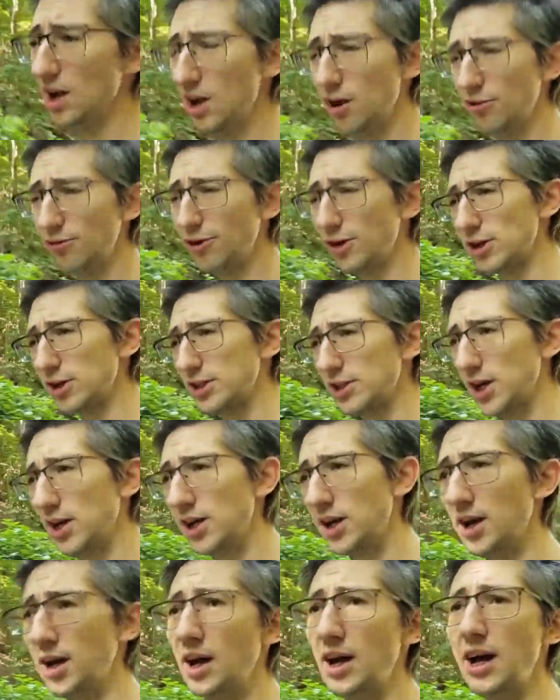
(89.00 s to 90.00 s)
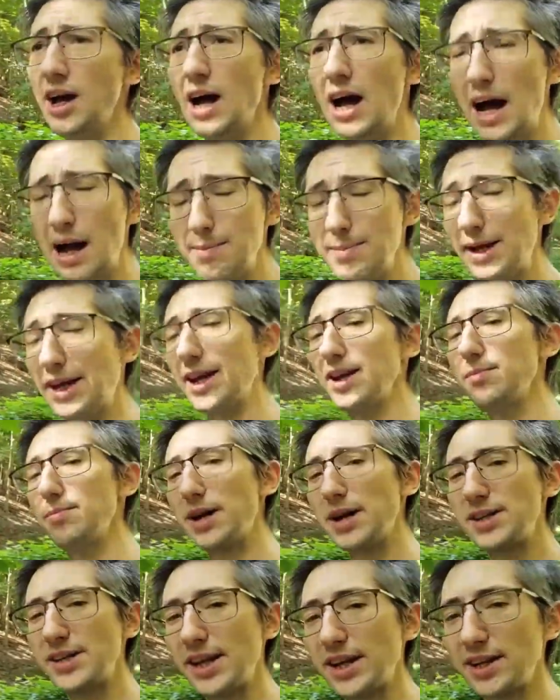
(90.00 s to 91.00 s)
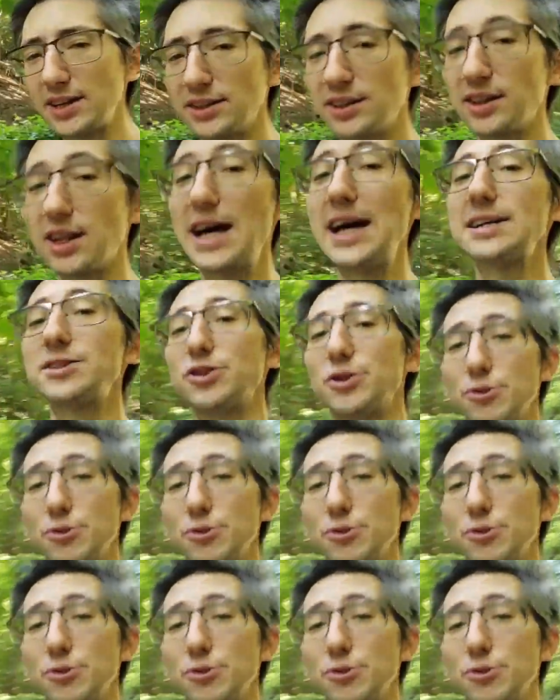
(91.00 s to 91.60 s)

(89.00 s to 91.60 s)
First, I begin by taking the lasso